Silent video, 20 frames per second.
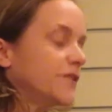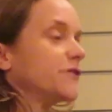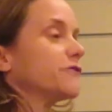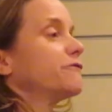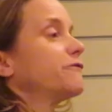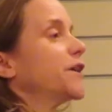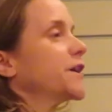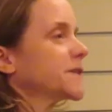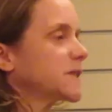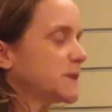
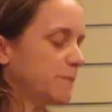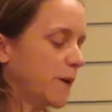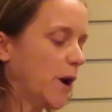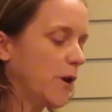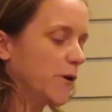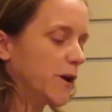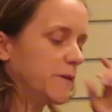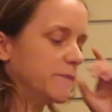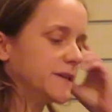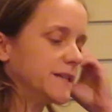The first
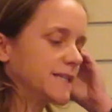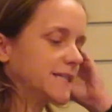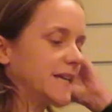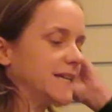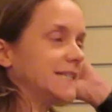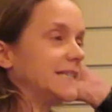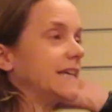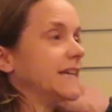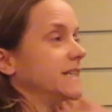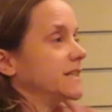poem is,
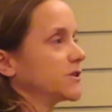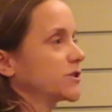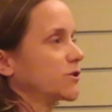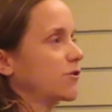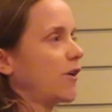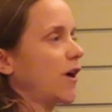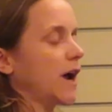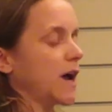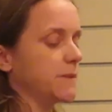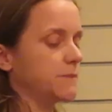as he
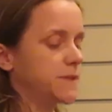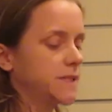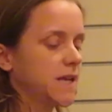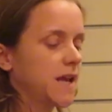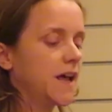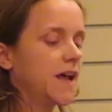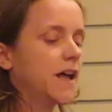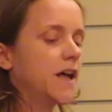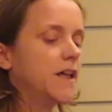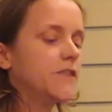describes,
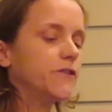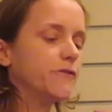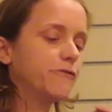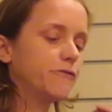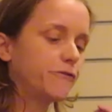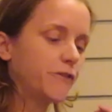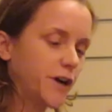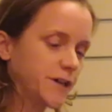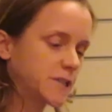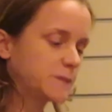the
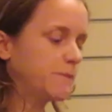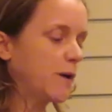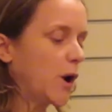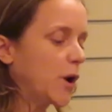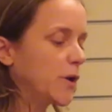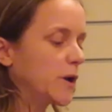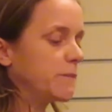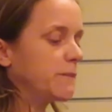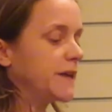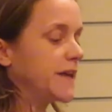first
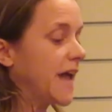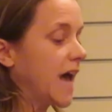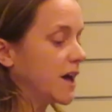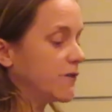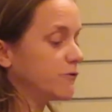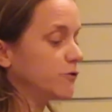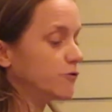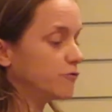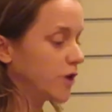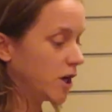poem he
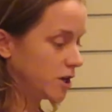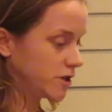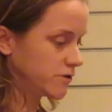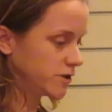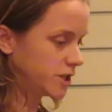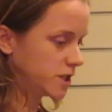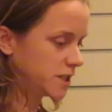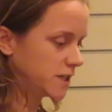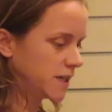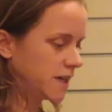ever
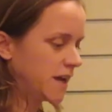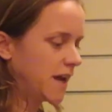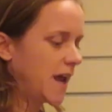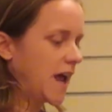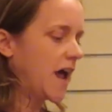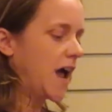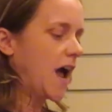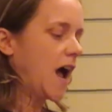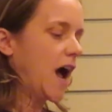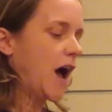wrote,
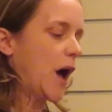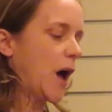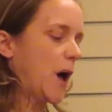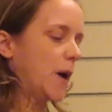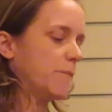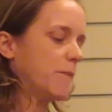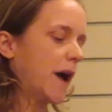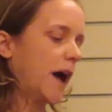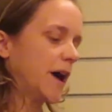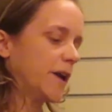
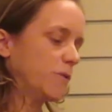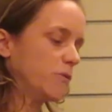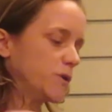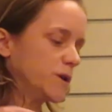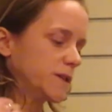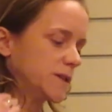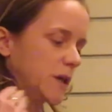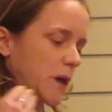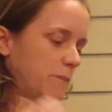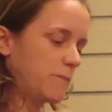and
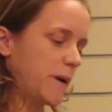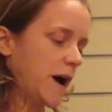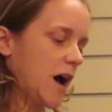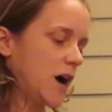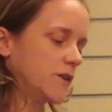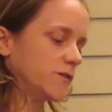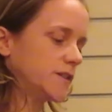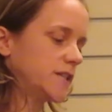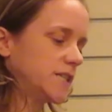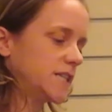was
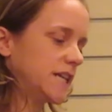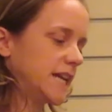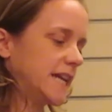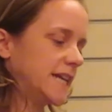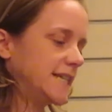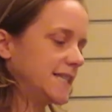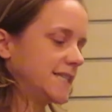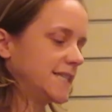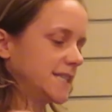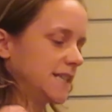about
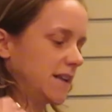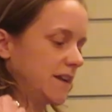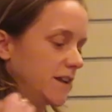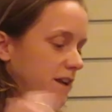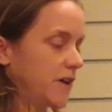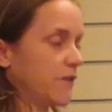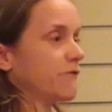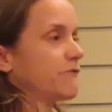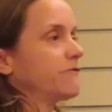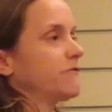his
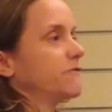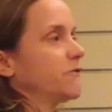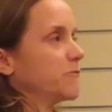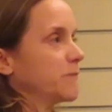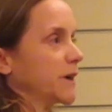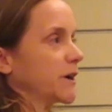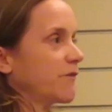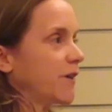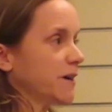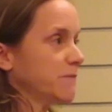love for
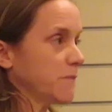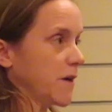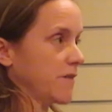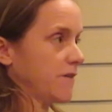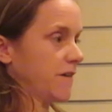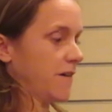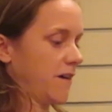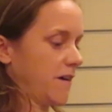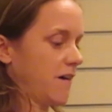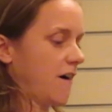my
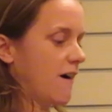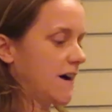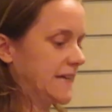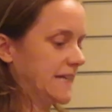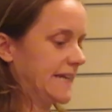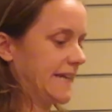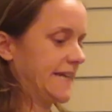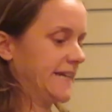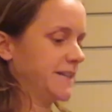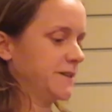grandmother,
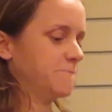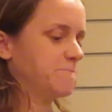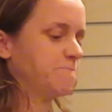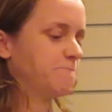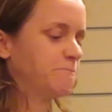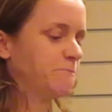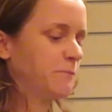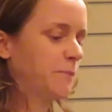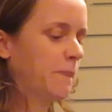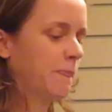Eileen.
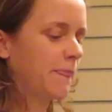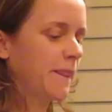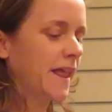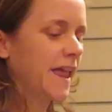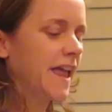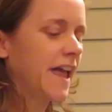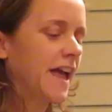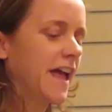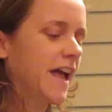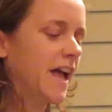
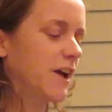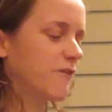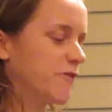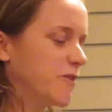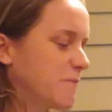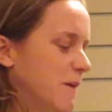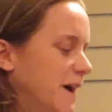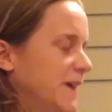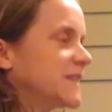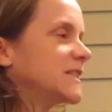It
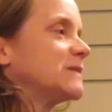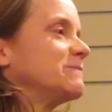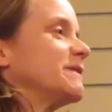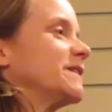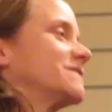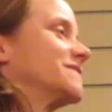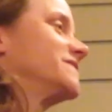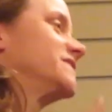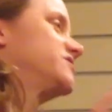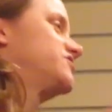reminds
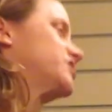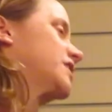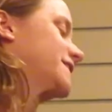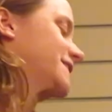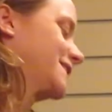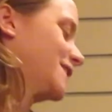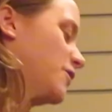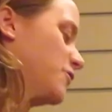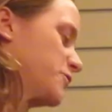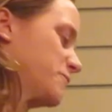me that the
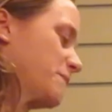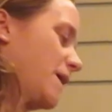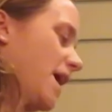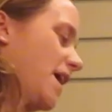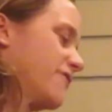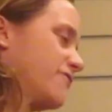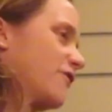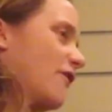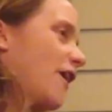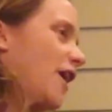gentle old
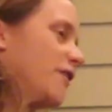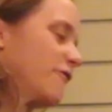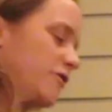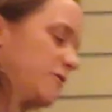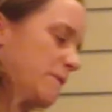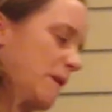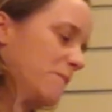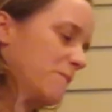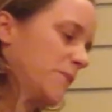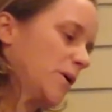man that I
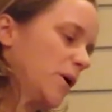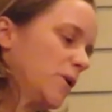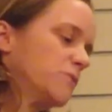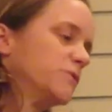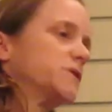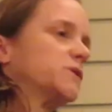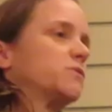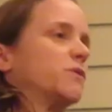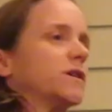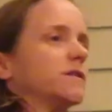remember
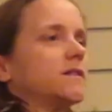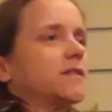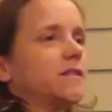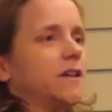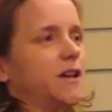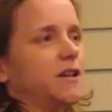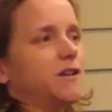was once